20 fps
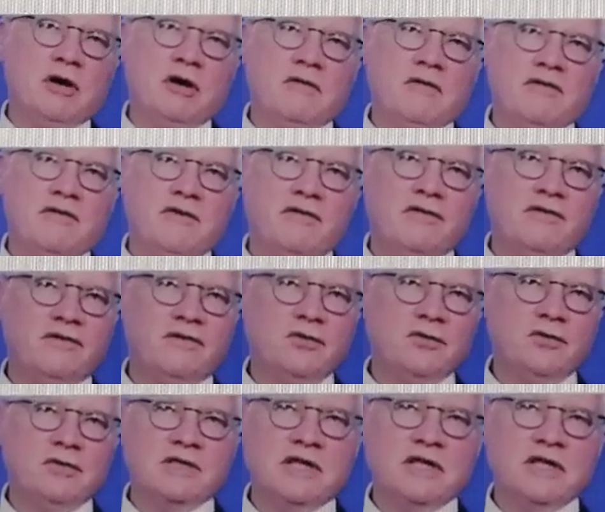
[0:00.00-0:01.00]
of the
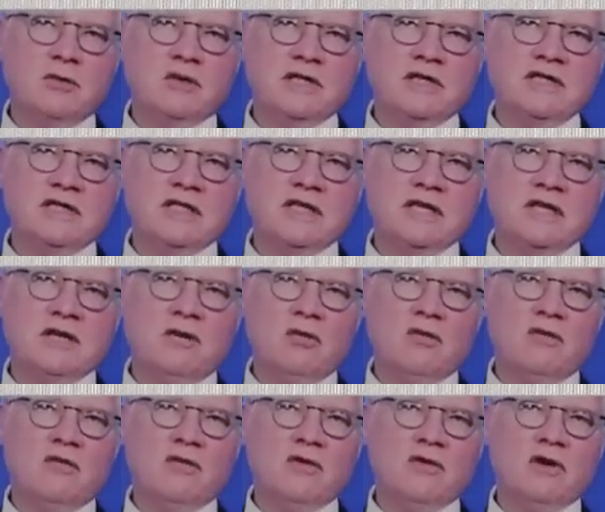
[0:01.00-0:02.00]
foods that we see
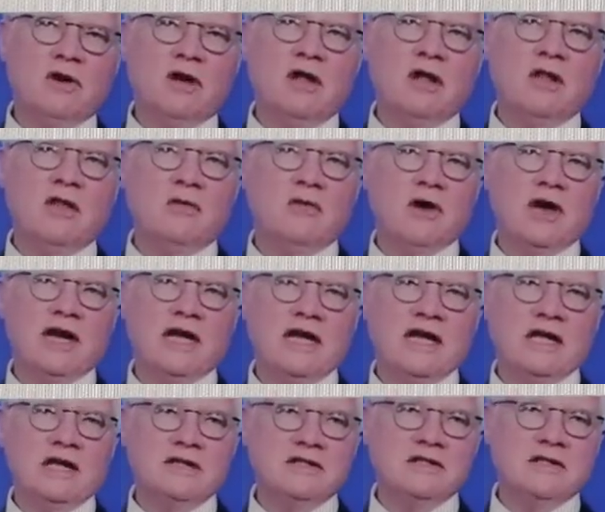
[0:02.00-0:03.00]
over on the
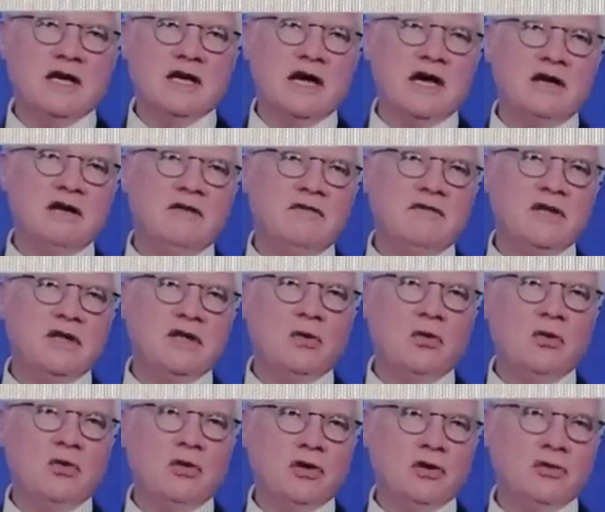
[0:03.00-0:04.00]
right-hand side of the
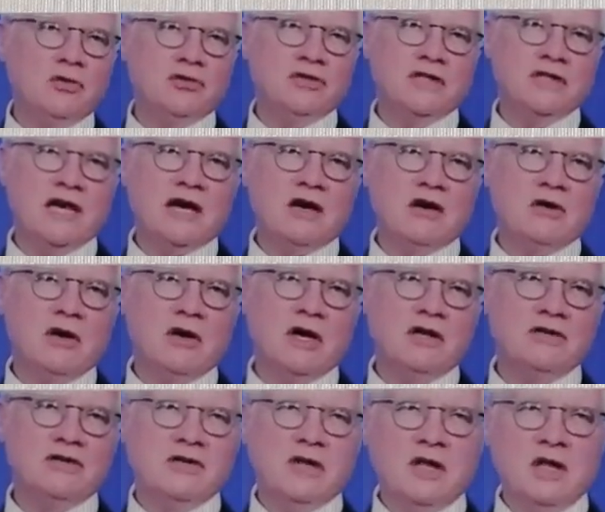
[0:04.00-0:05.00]

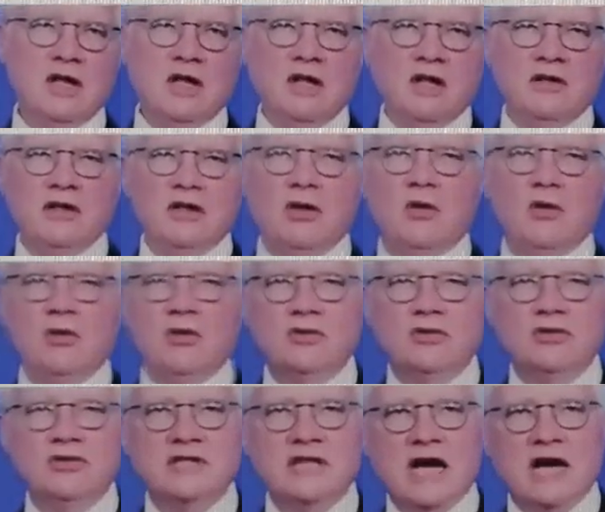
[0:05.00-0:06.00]
oligosaccharides. The
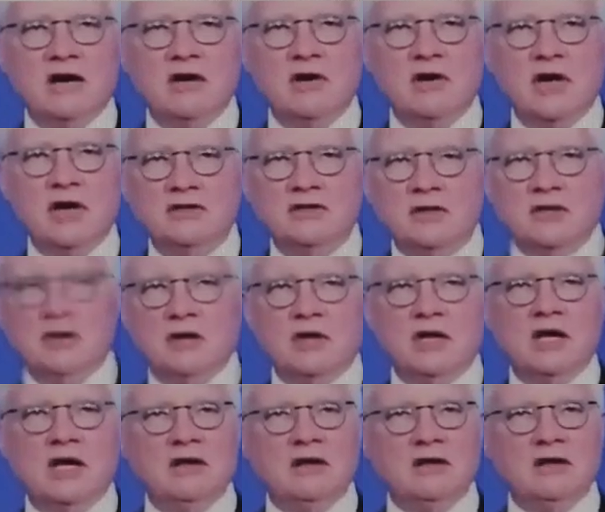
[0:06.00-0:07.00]
oligosaccharides are
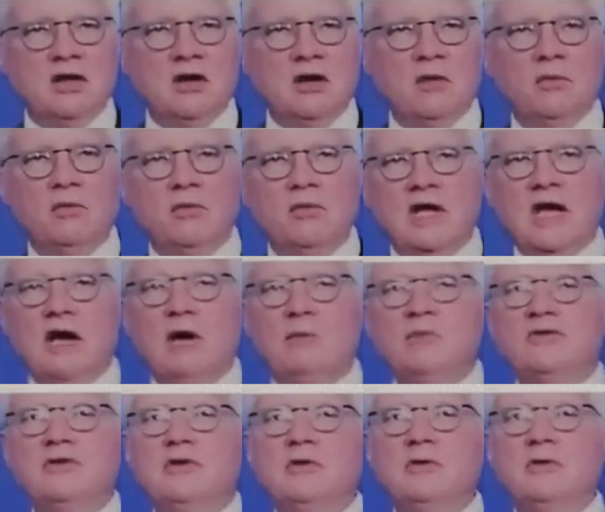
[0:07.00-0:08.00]
going to,
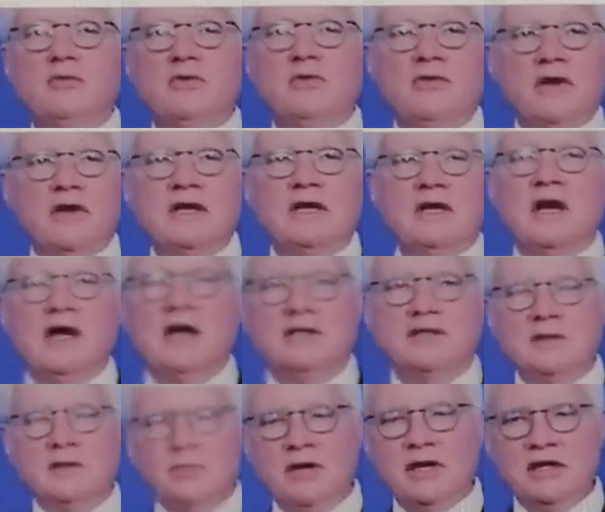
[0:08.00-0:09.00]
help to prevent
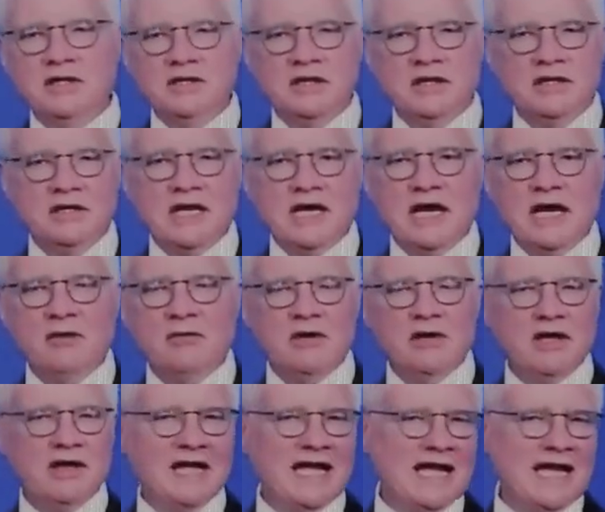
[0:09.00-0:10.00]
constipation and
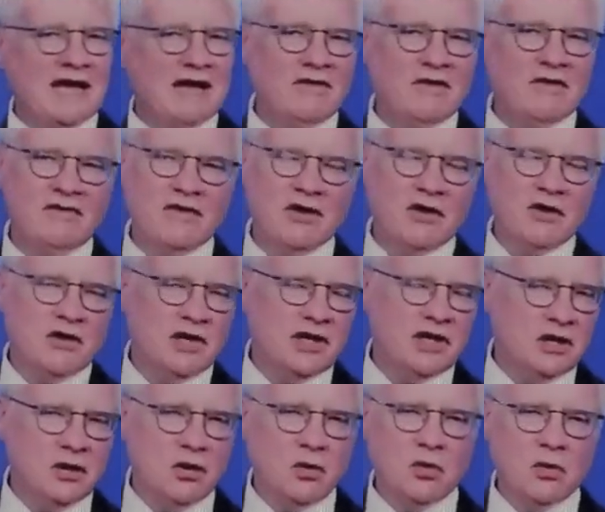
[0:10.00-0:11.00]
diarrhea. They have a
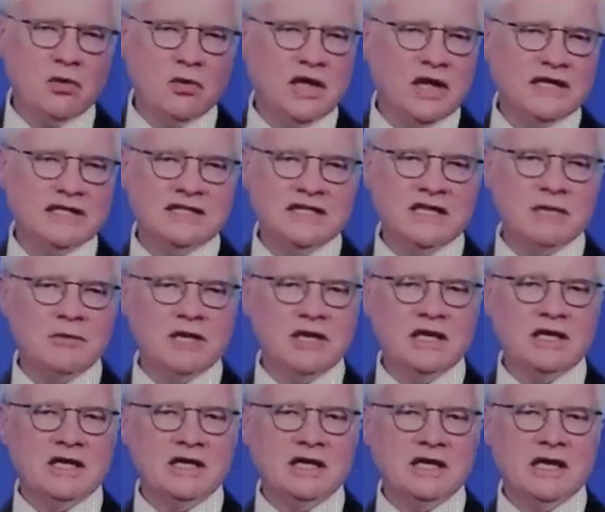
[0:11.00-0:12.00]
very low
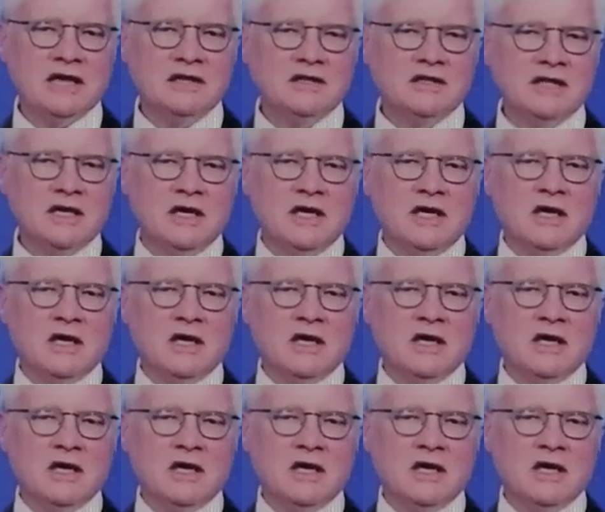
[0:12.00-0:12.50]
glycemic index.